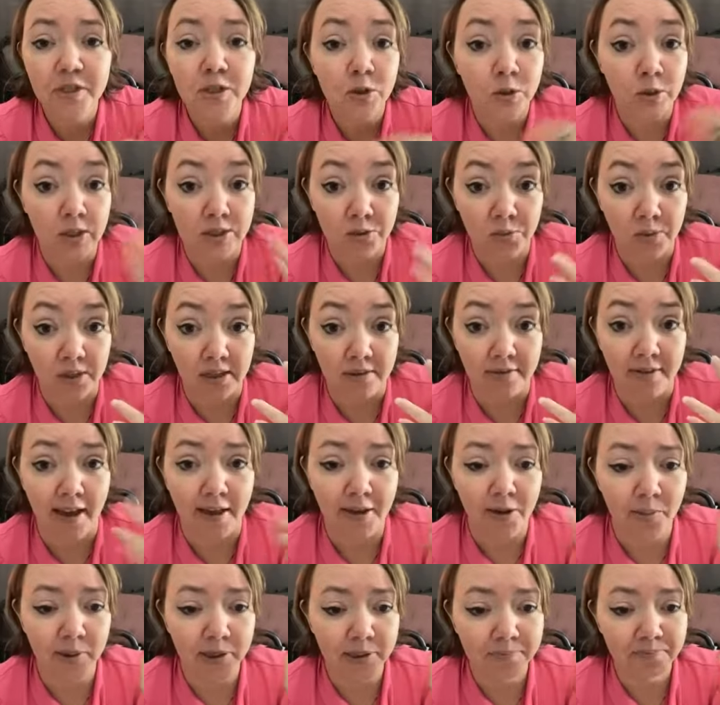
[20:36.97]
So that's really
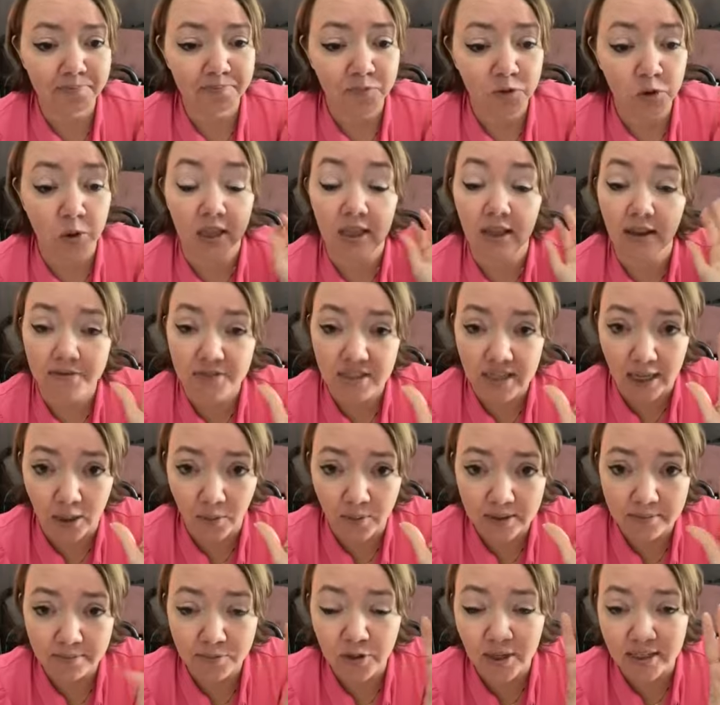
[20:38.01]
valuable. So I love
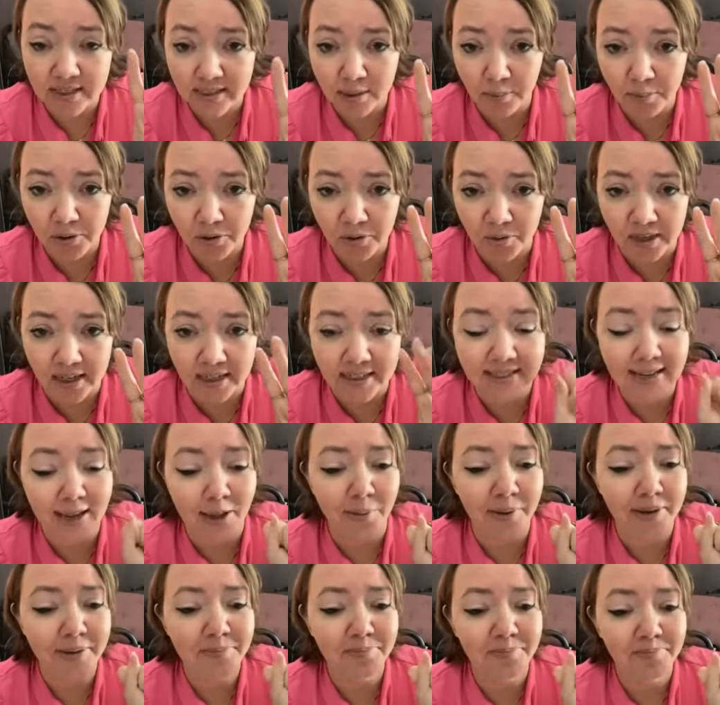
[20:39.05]
Tailwind. So that's number 3,
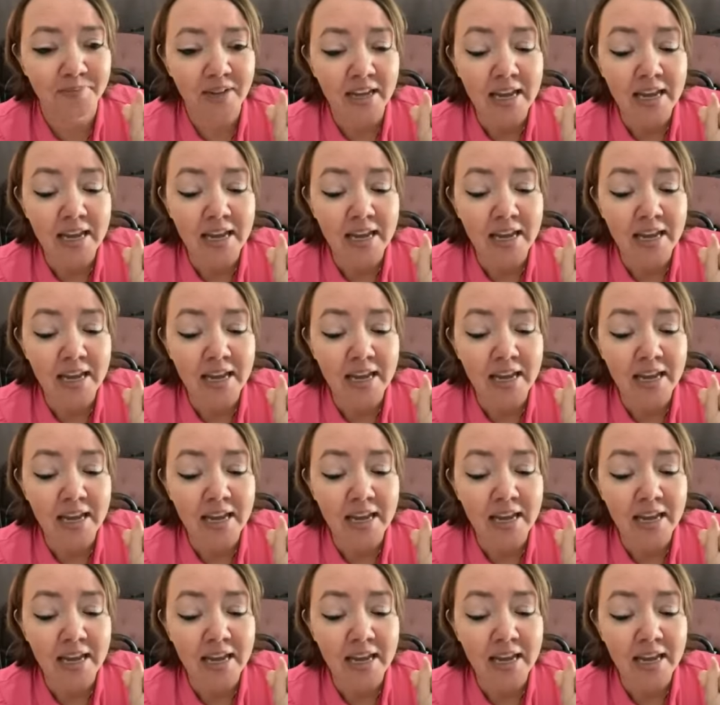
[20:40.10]
Tailwind.